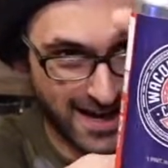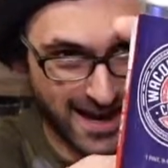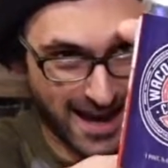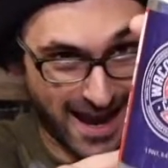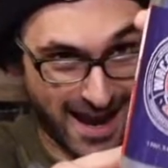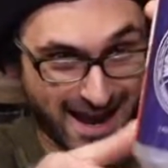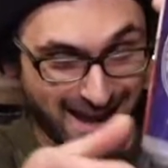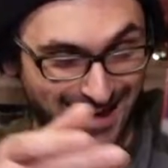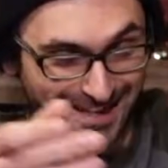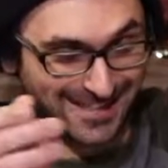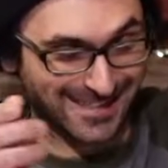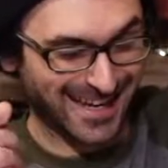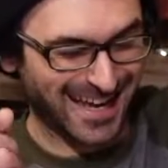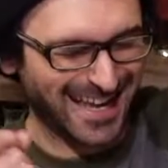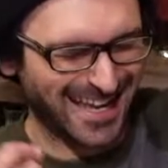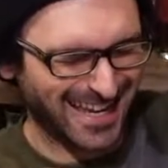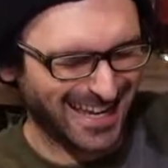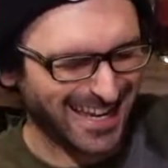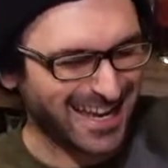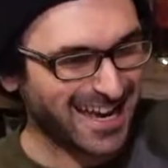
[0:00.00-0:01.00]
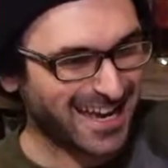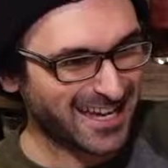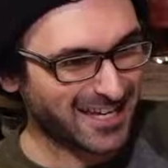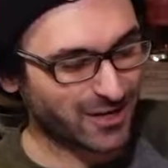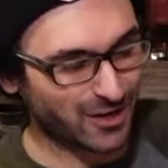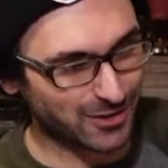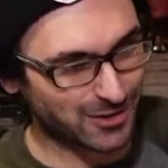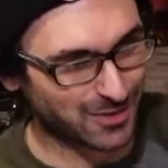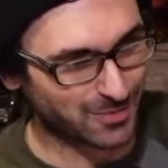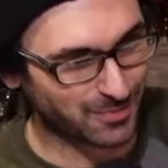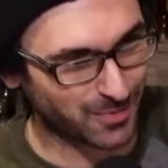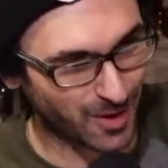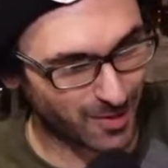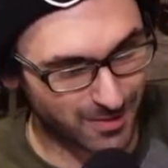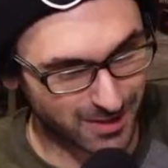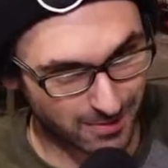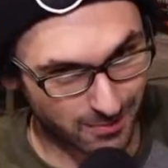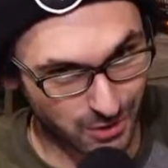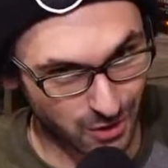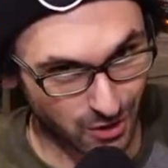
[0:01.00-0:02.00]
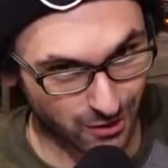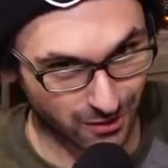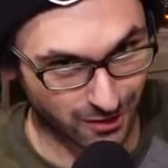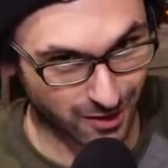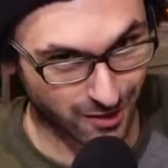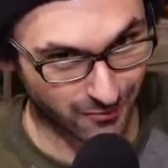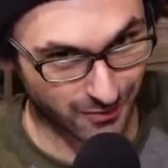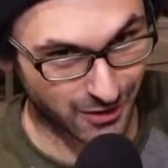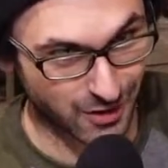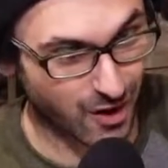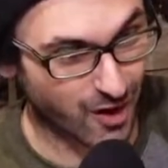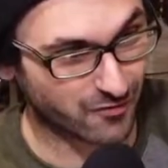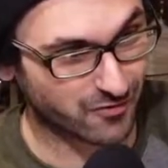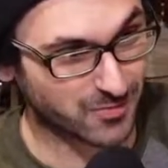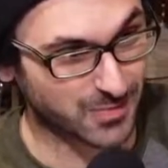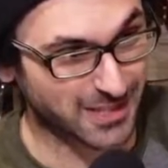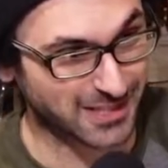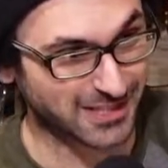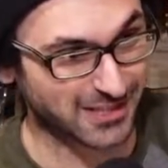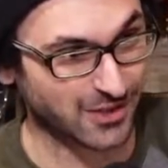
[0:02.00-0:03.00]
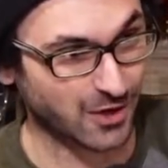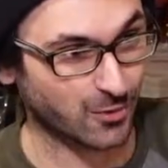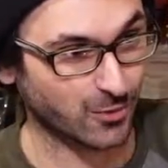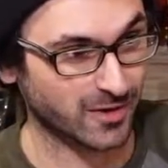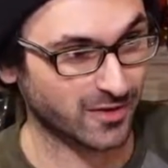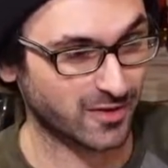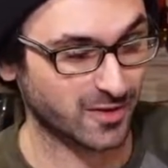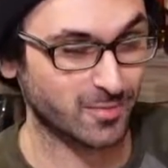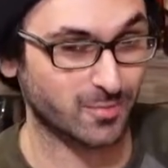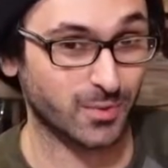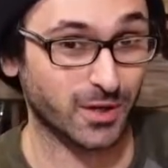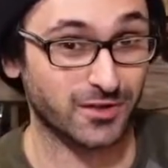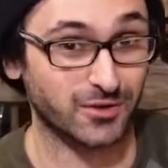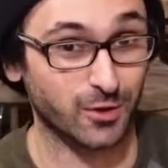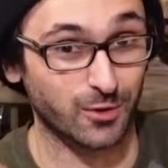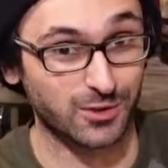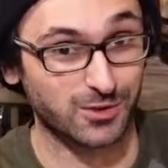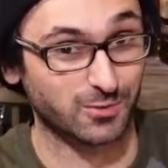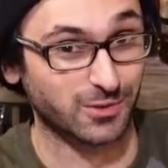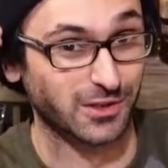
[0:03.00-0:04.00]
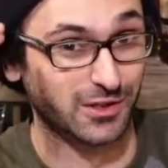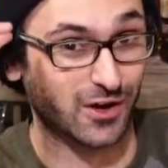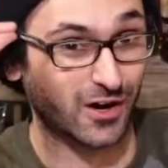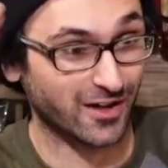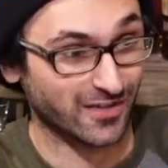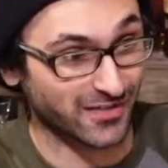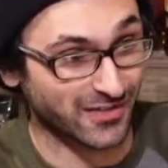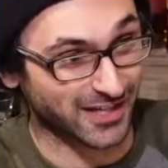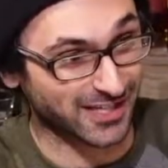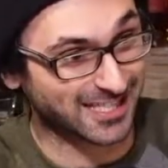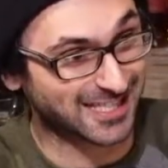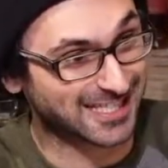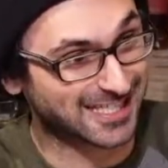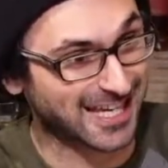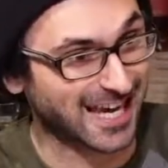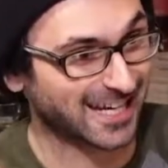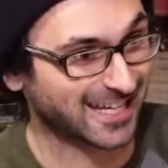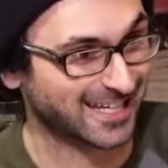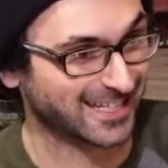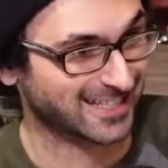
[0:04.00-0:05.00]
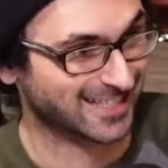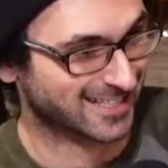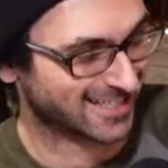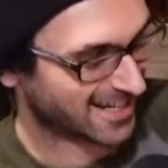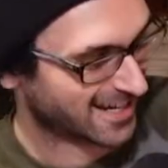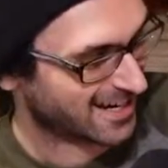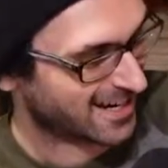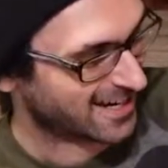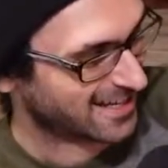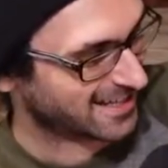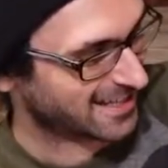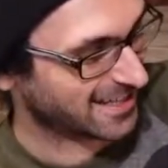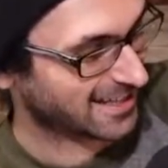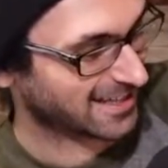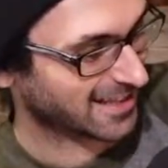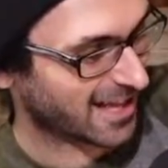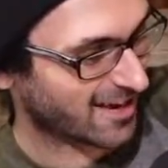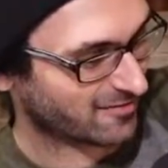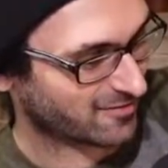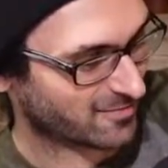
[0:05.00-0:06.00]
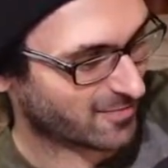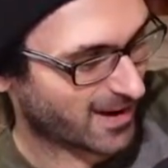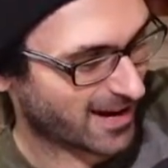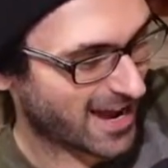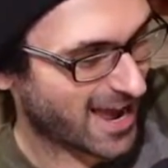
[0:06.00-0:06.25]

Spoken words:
And he also brought me some chocolate-covered coffee beans to go with it, but those were gone the second he left my